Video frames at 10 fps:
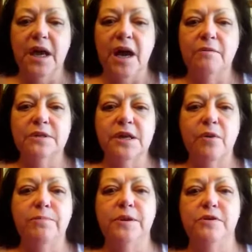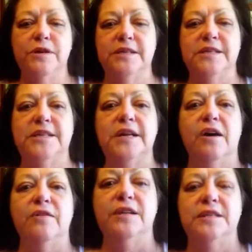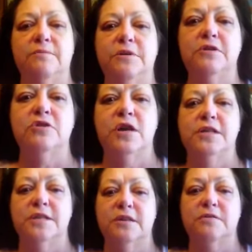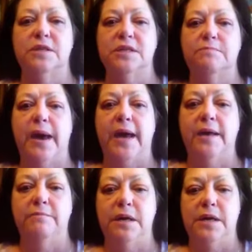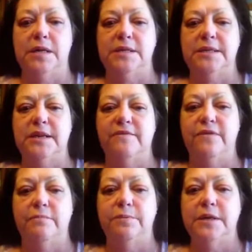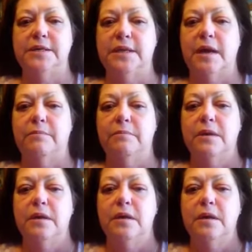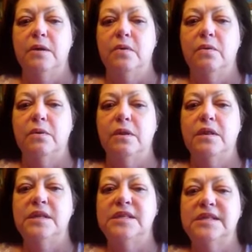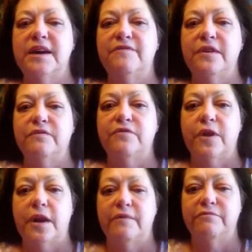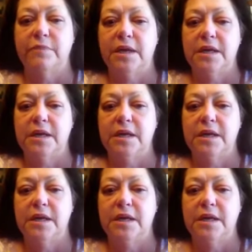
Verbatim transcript: I was hoping you could see all this. I'm going to try to scoot this back a bit and see if it picks up the stuff in front of me.